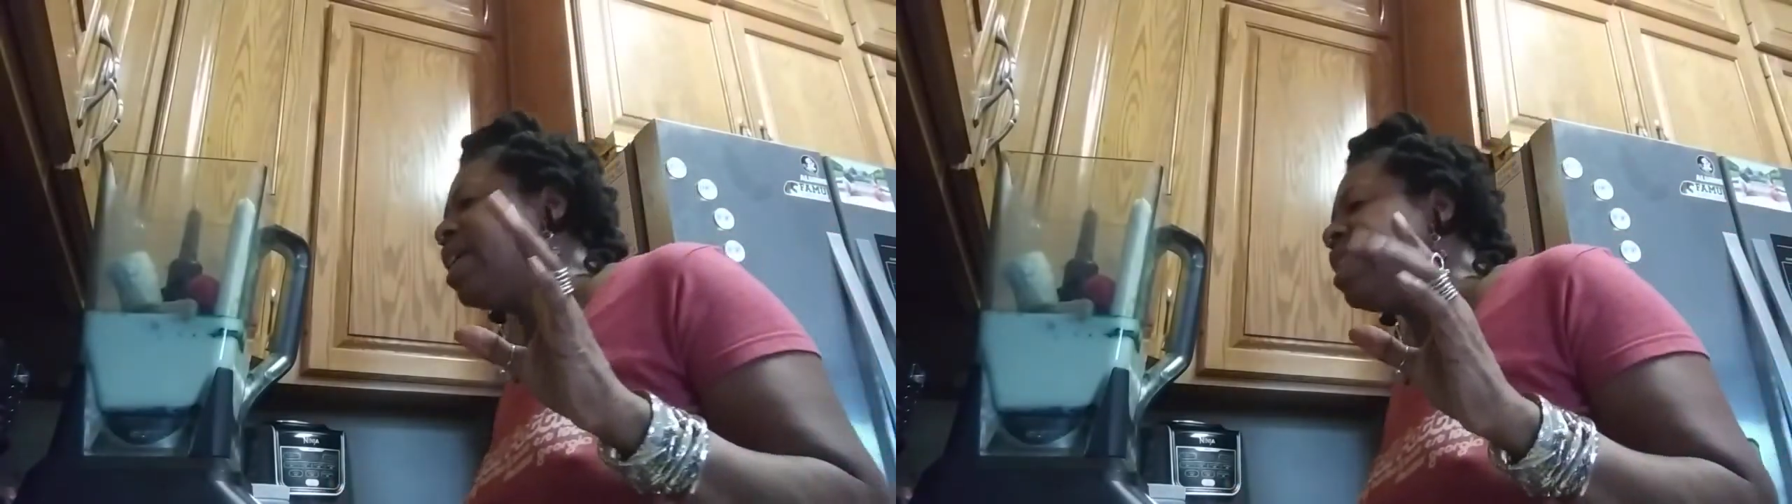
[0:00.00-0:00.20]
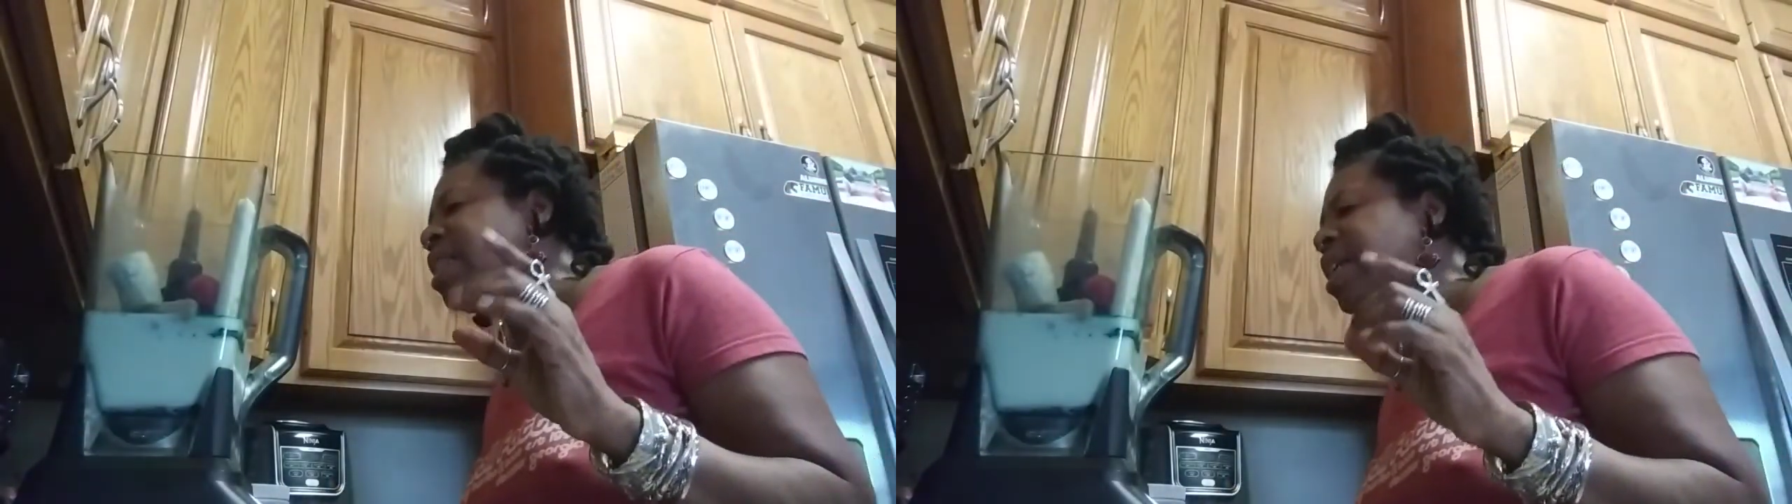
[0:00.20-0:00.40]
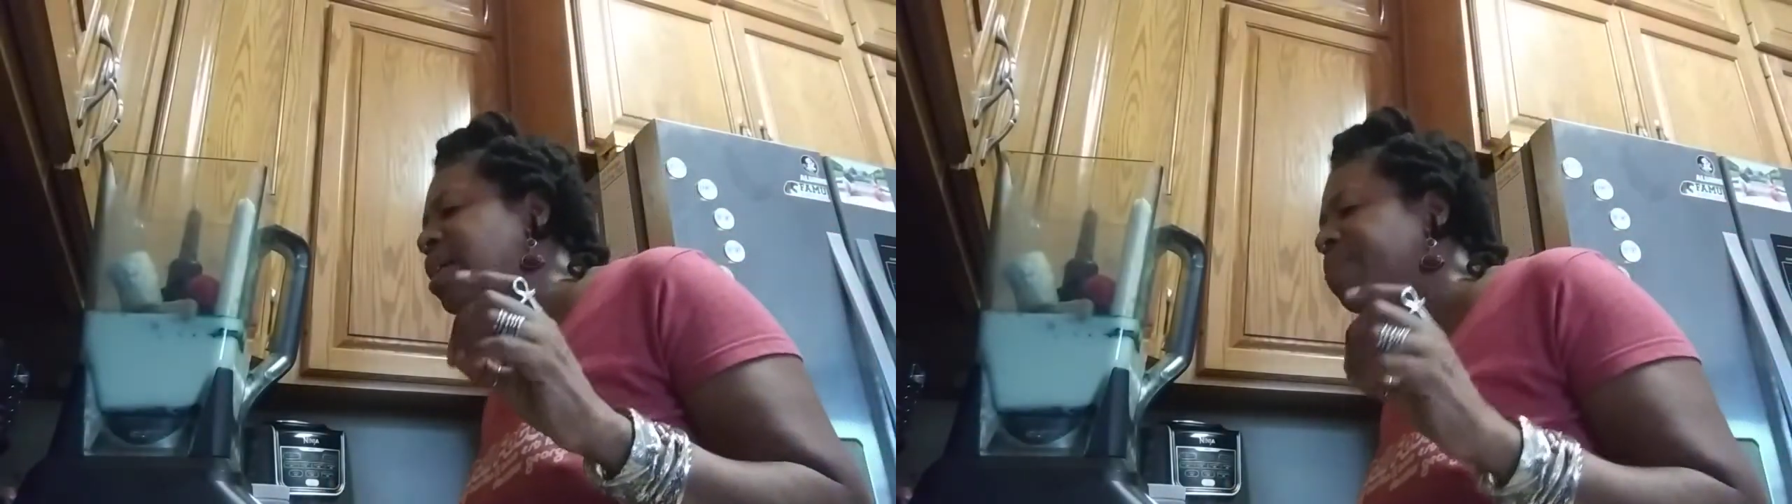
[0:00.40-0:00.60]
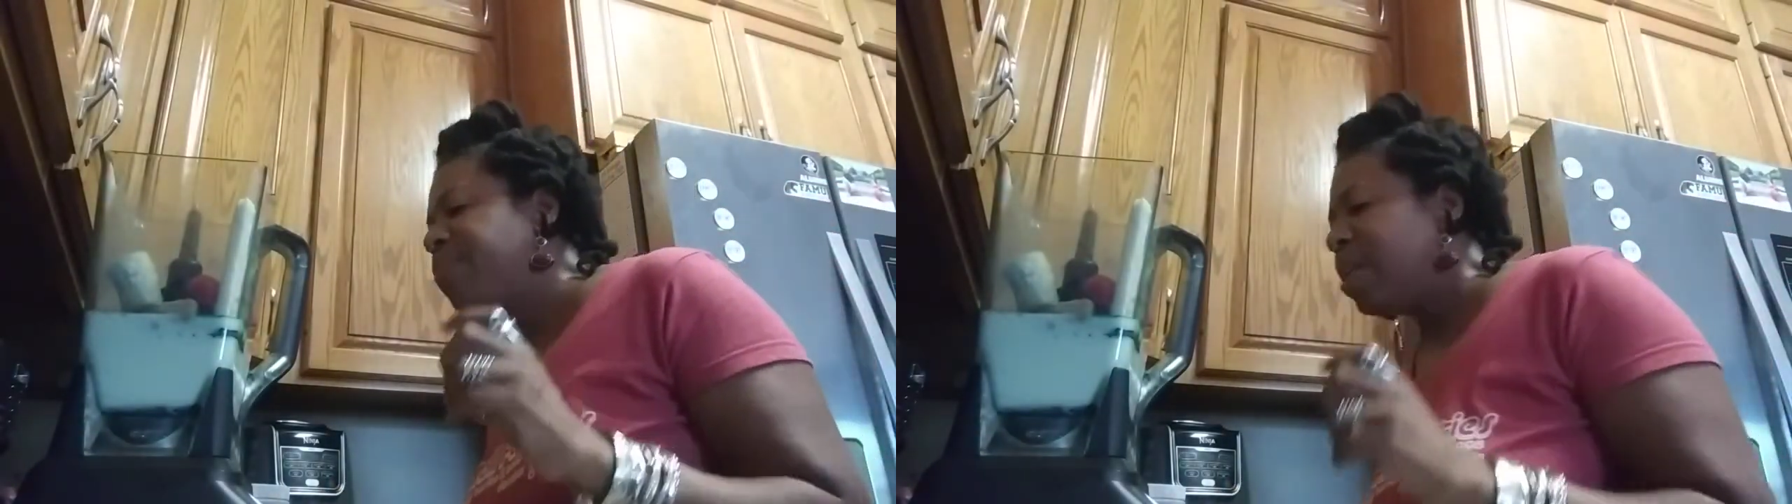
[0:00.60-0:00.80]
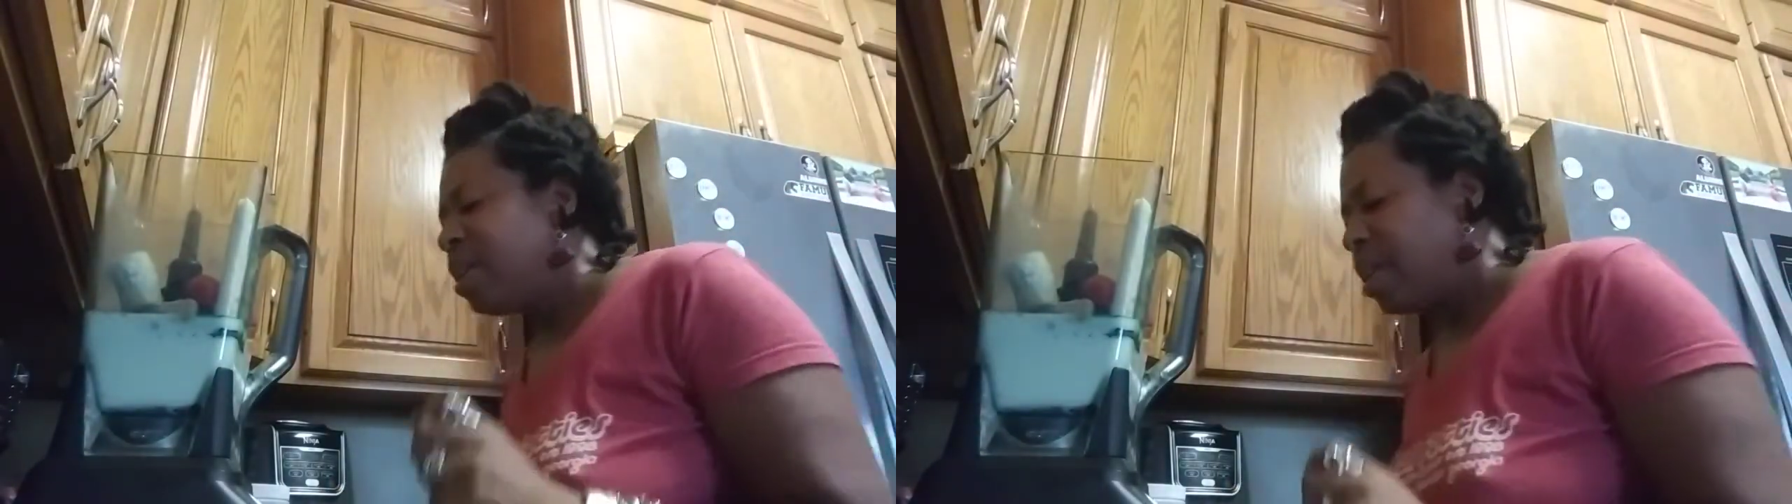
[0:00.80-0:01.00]
in there.
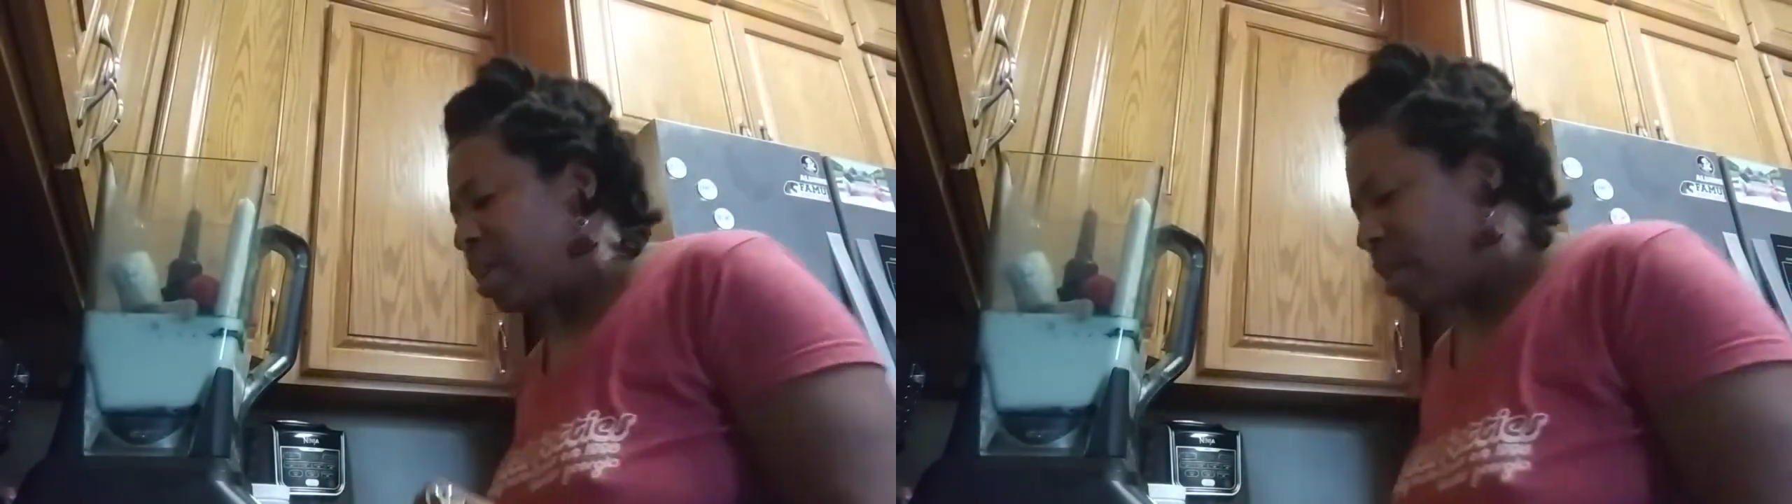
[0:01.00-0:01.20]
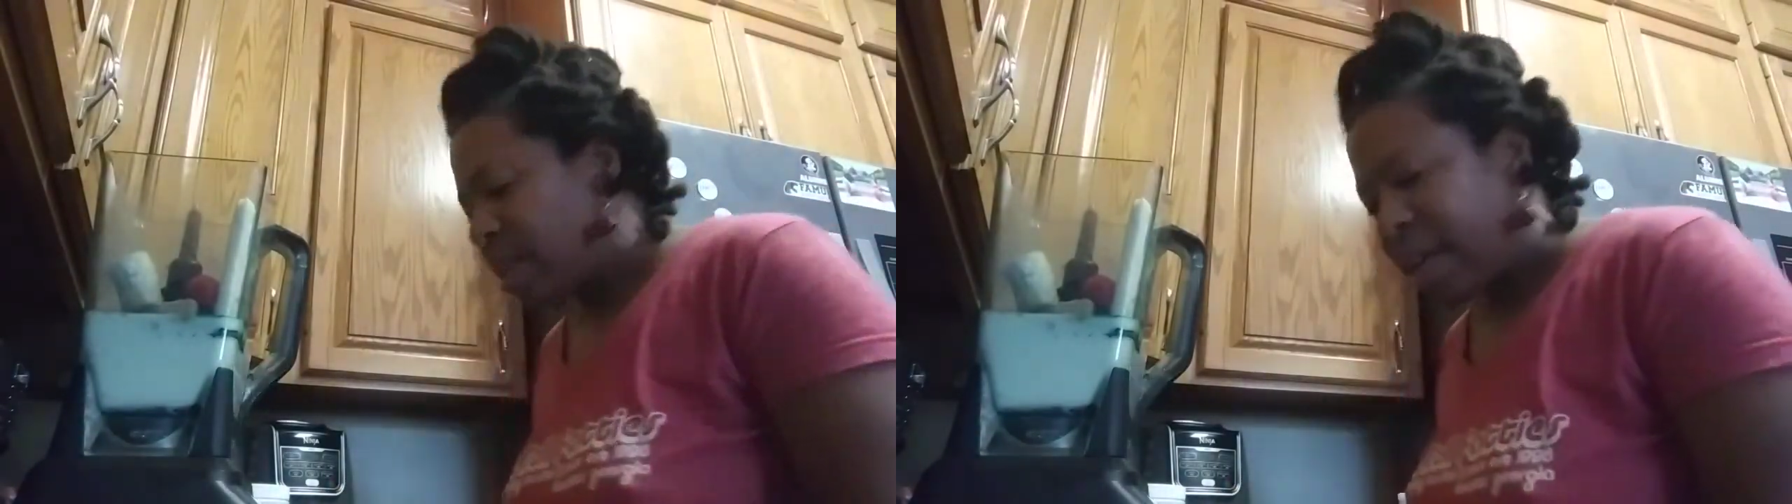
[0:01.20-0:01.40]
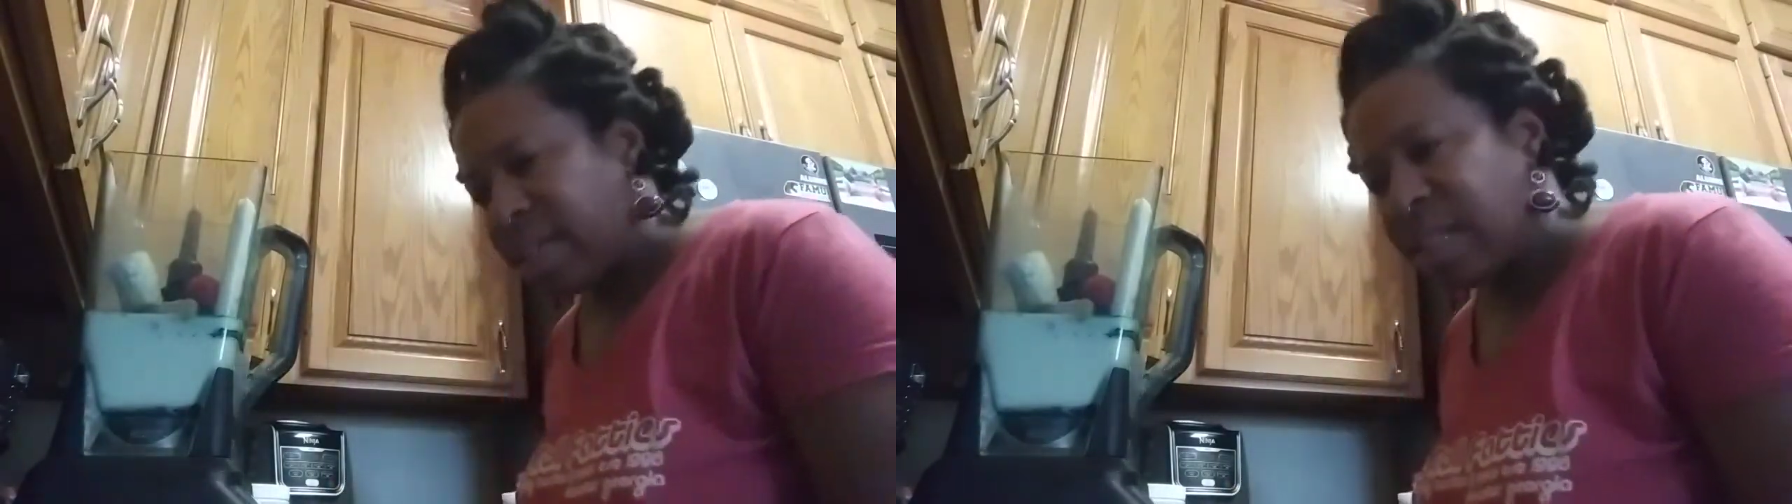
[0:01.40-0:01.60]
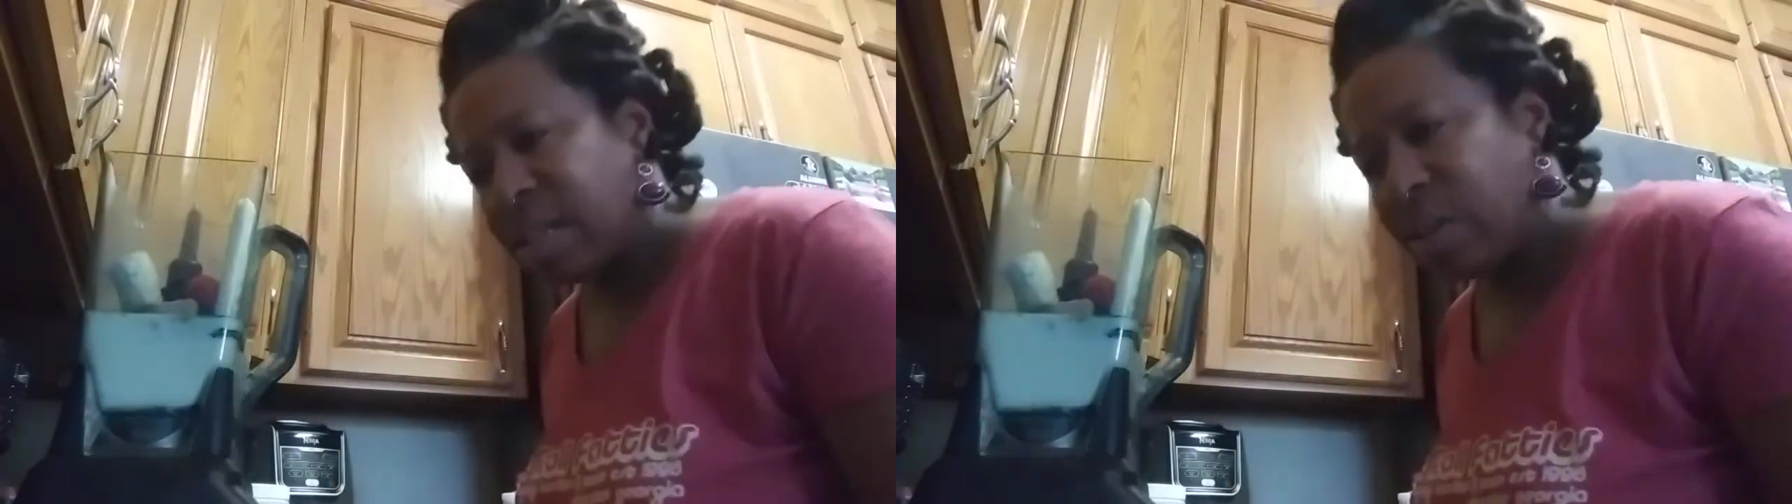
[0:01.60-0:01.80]
Like I said,